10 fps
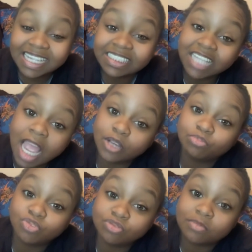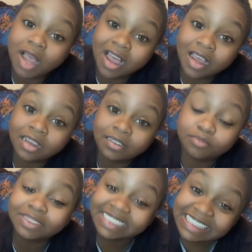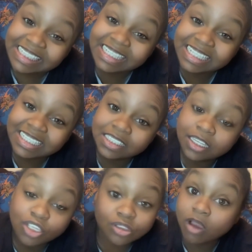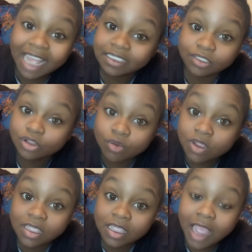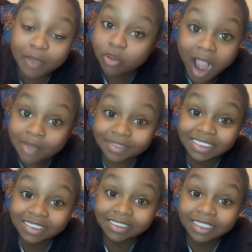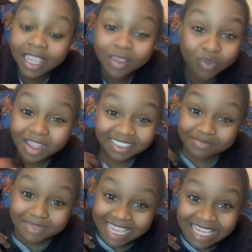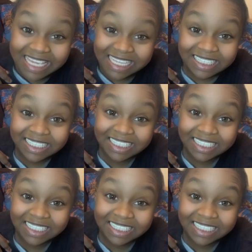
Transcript: That's child abuse, Ma. Please. You don't have to do it. I promise. It wasn't me.